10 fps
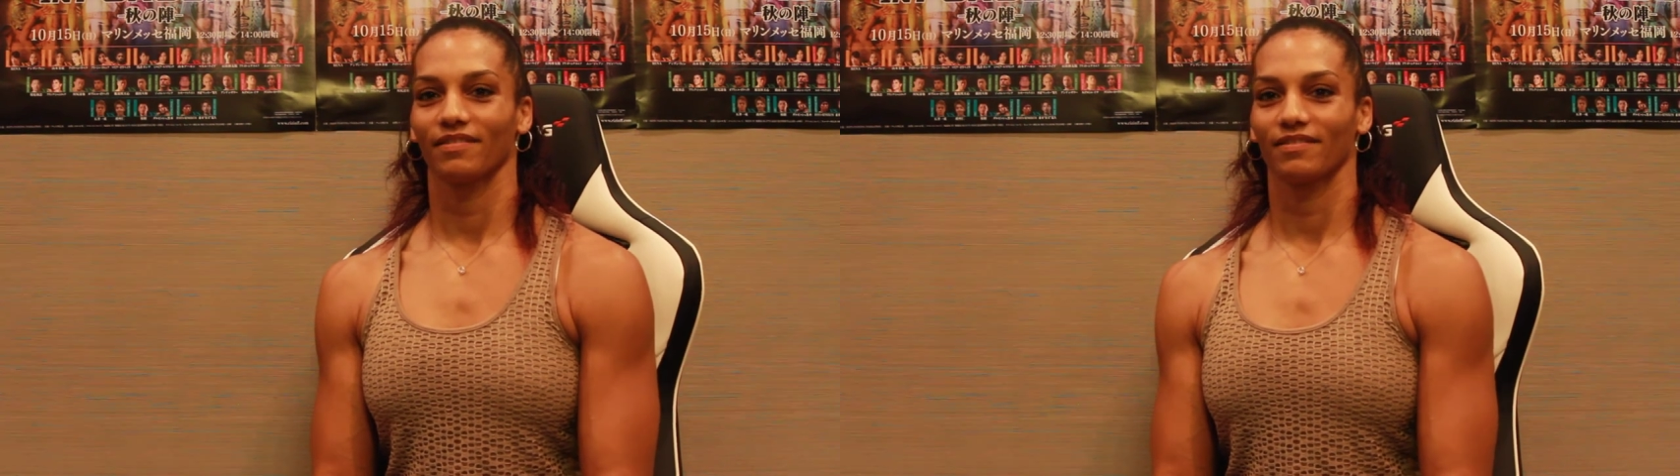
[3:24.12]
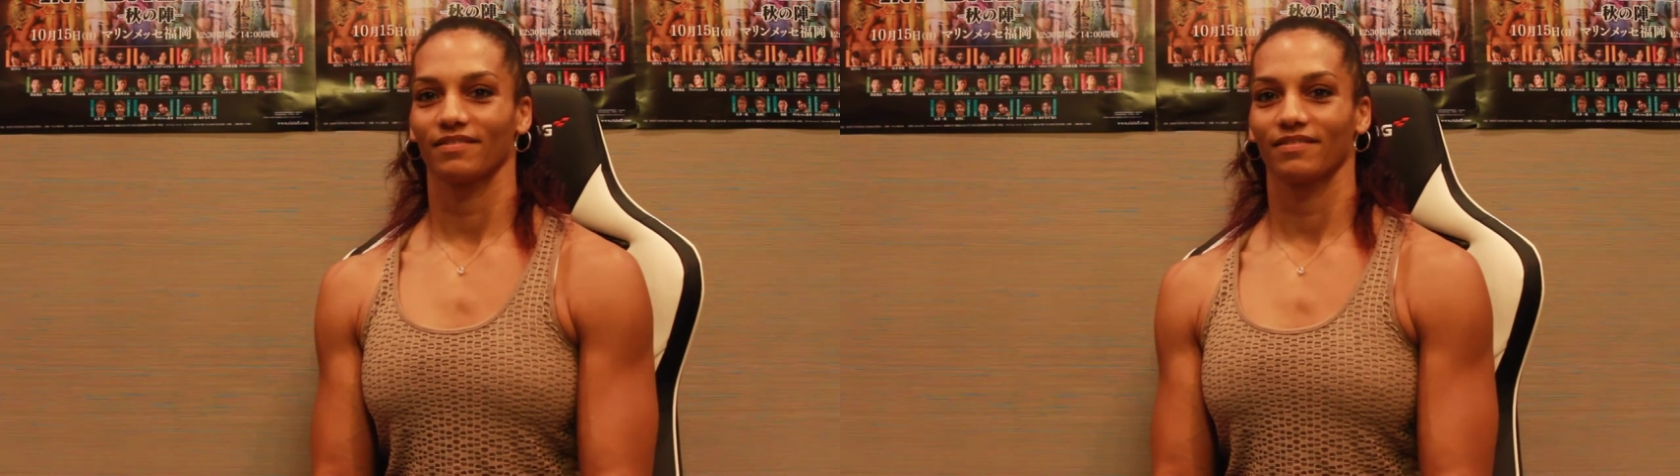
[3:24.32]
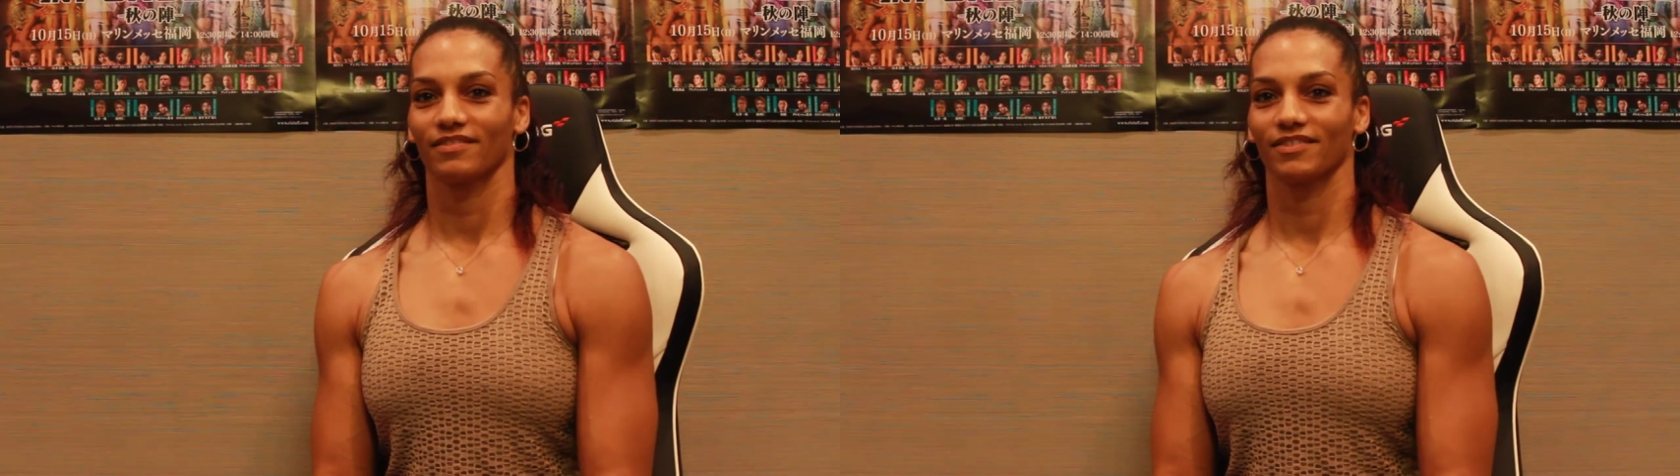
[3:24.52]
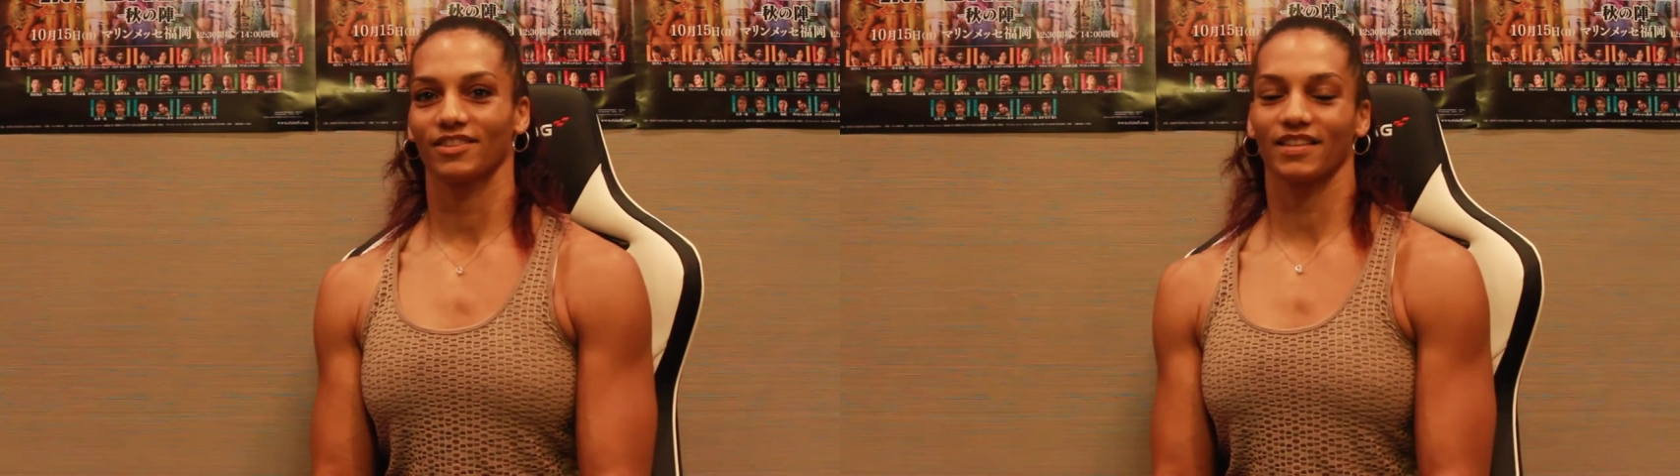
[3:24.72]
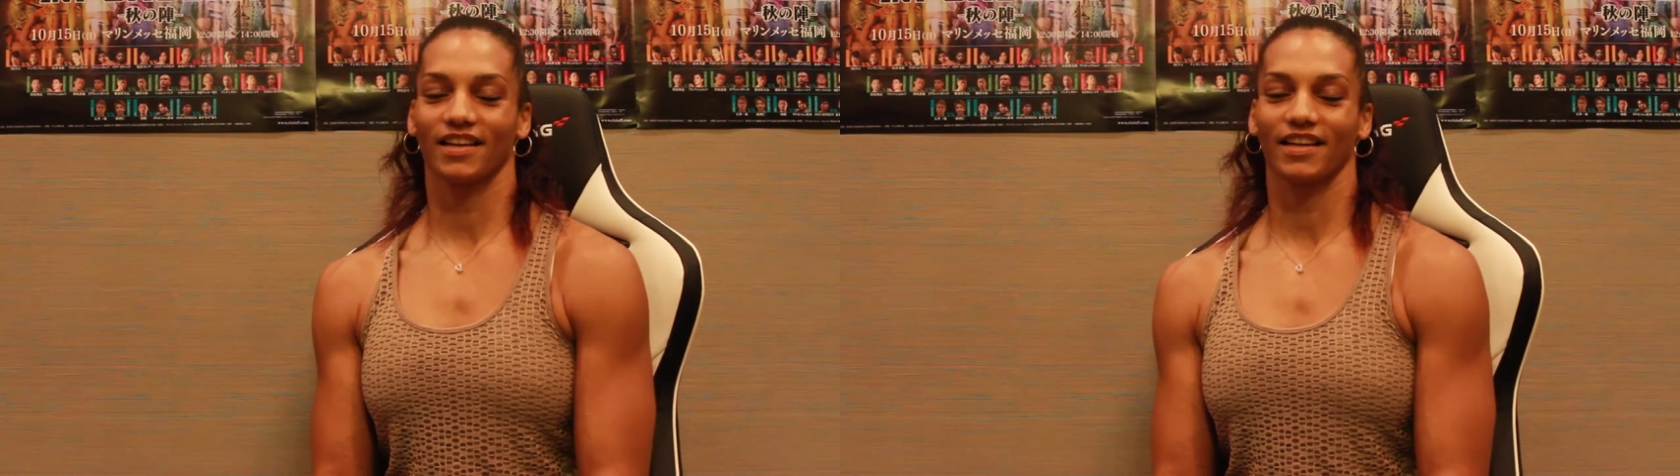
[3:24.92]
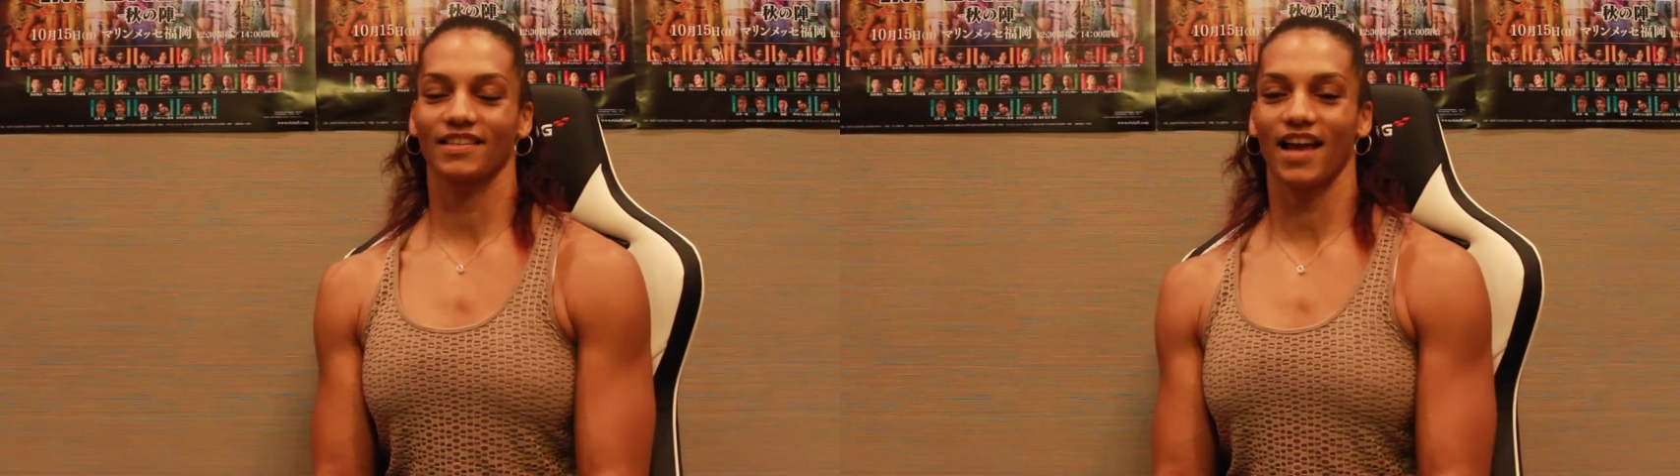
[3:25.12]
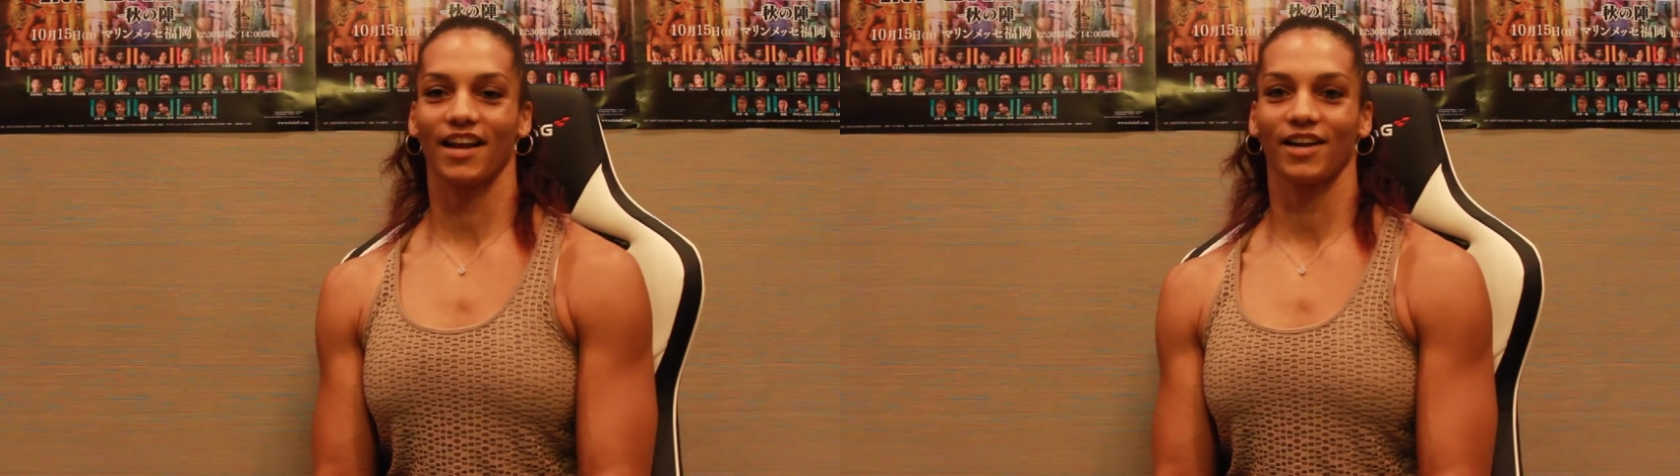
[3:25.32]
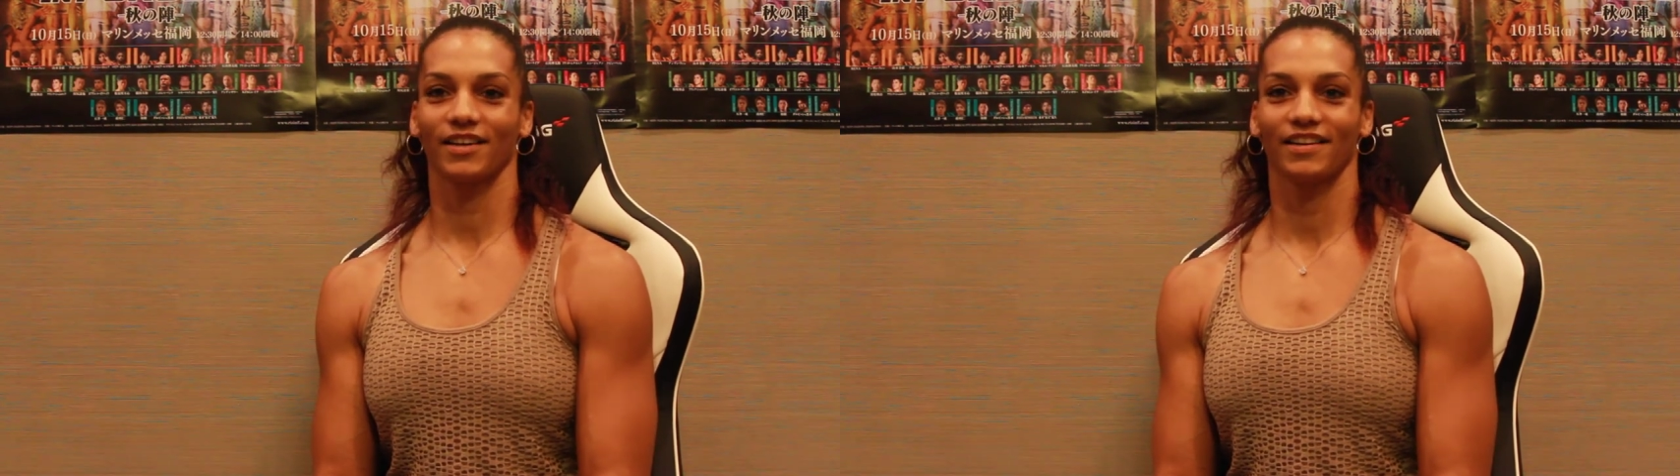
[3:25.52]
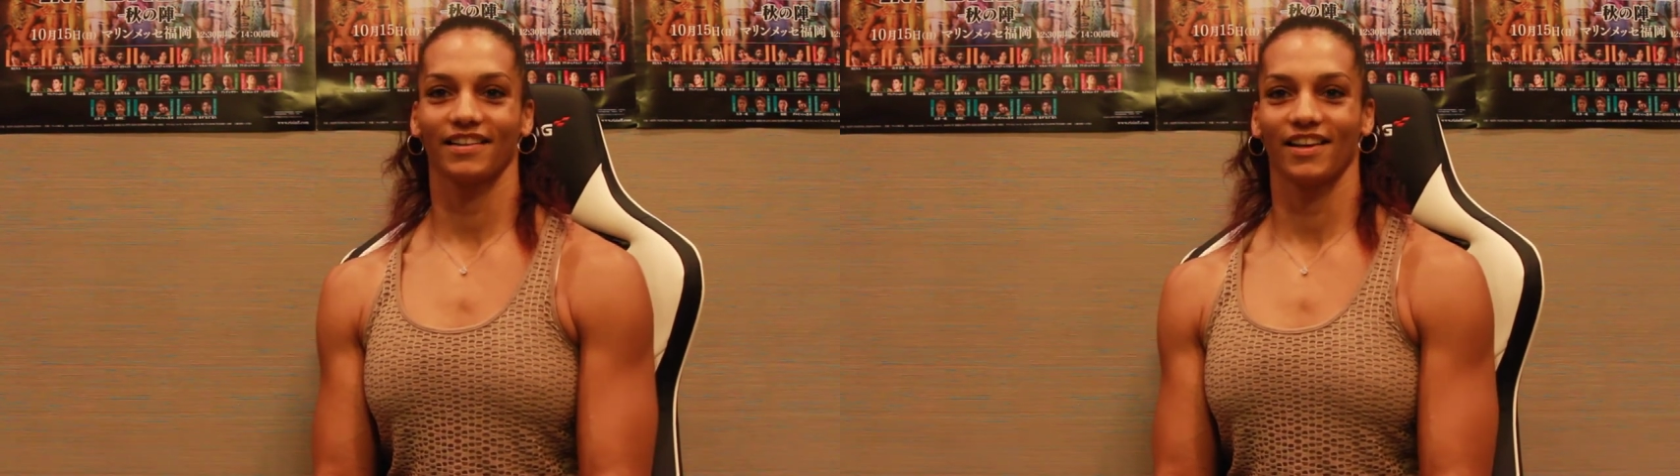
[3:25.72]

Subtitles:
She's gonna get tired.